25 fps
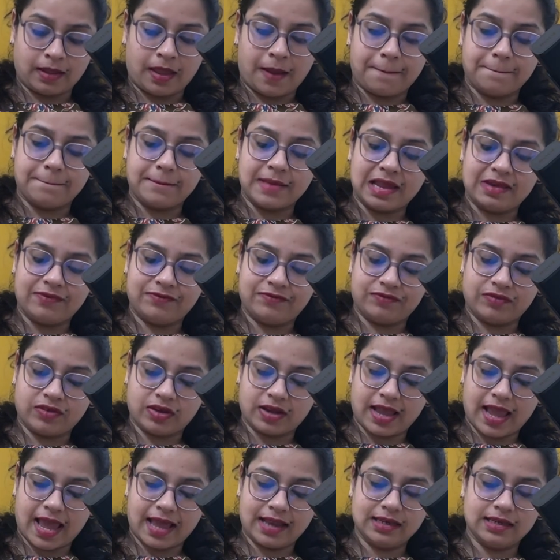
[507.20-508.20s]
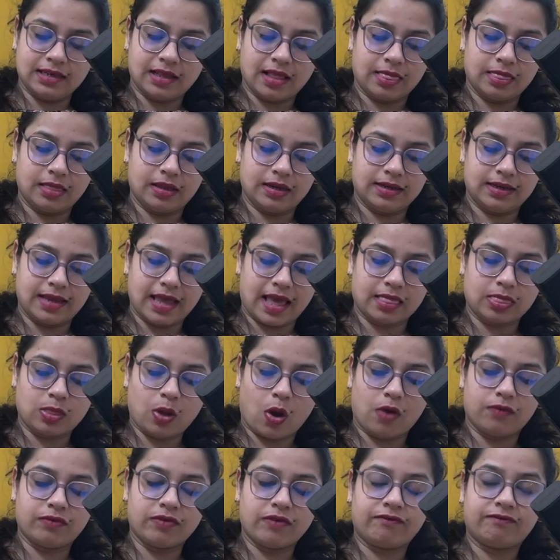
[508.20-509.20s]
Men forget the death
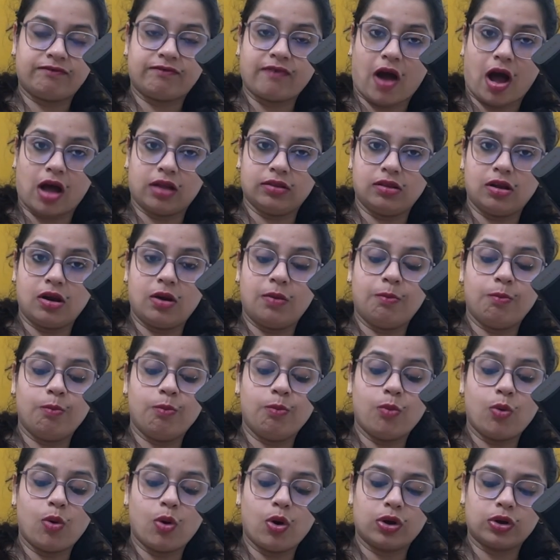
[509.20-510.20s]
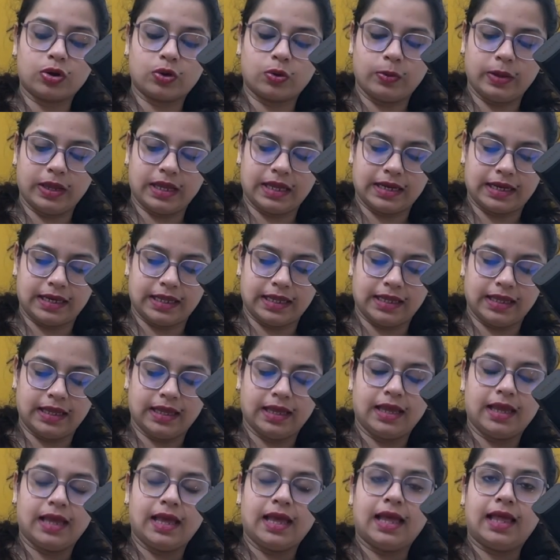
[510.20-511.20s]
of a father more quickly
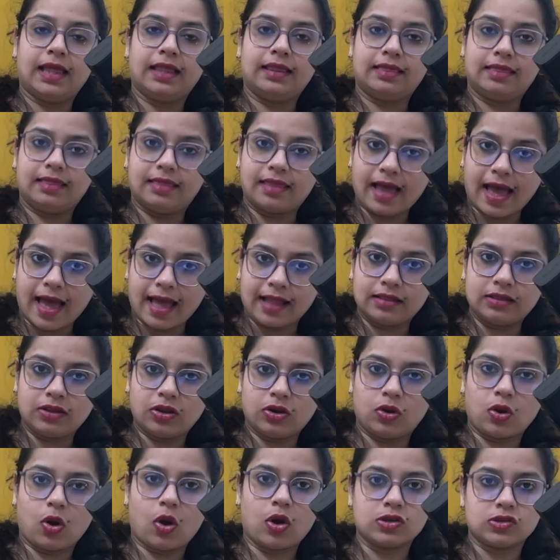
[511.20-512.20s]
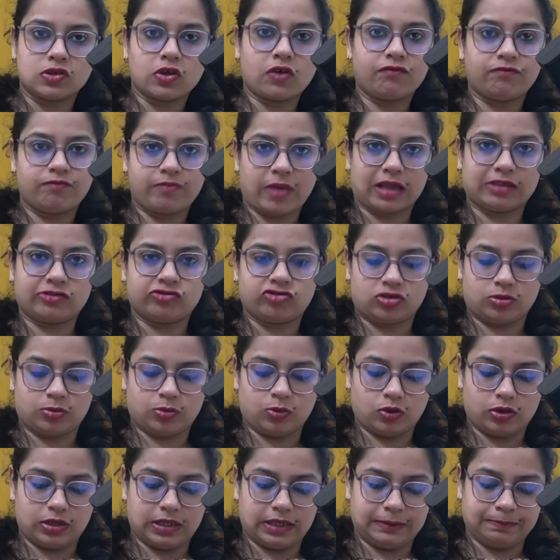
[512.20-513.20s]
than the loss of
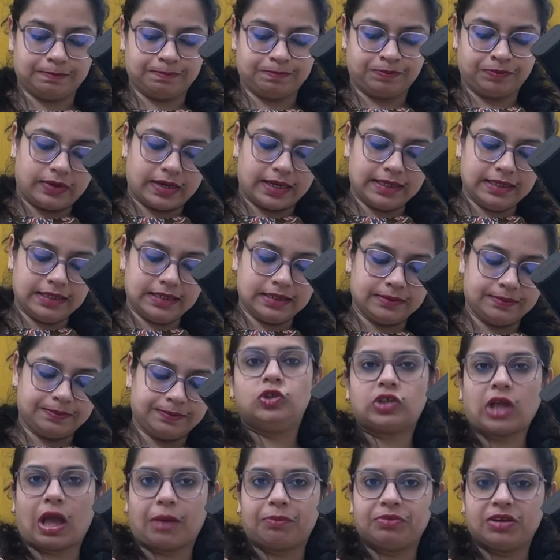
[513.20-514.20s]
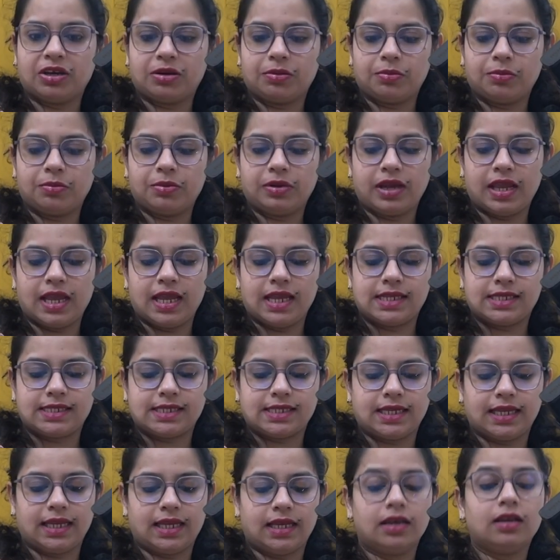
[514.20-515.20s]
patrimony, right? Chapter number
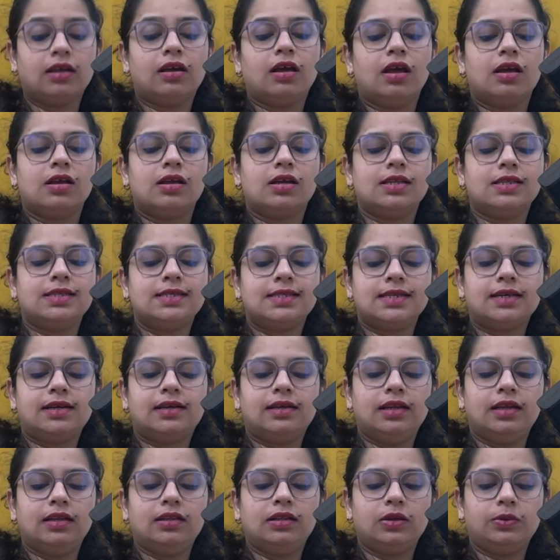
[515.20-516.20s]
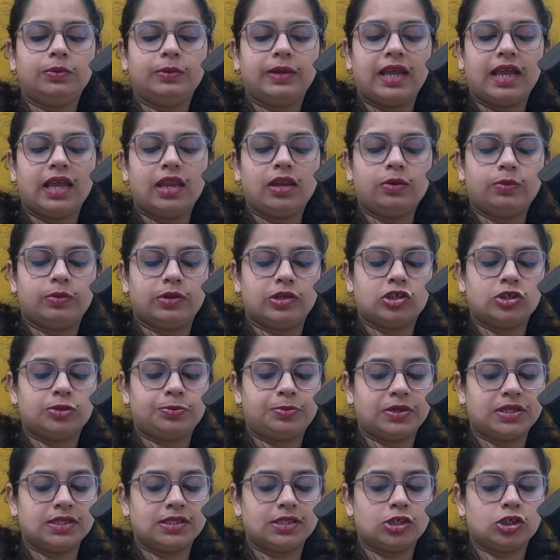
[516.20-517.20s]
18, concerning the way in which
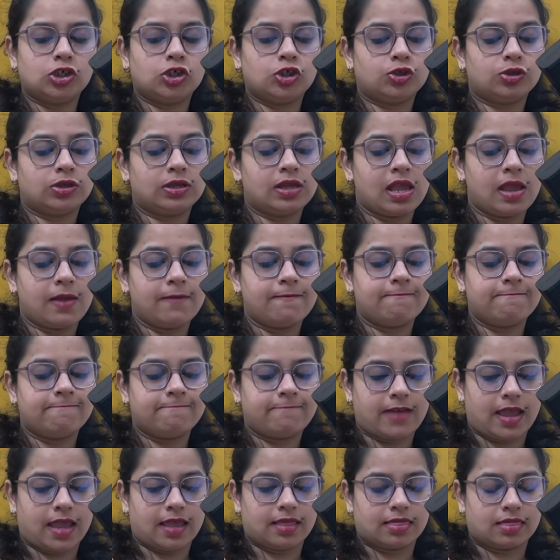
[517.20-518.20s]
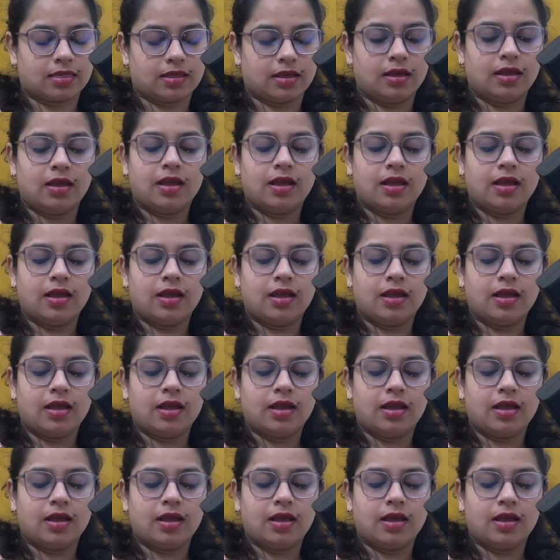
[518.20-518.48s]
princes should keep faith.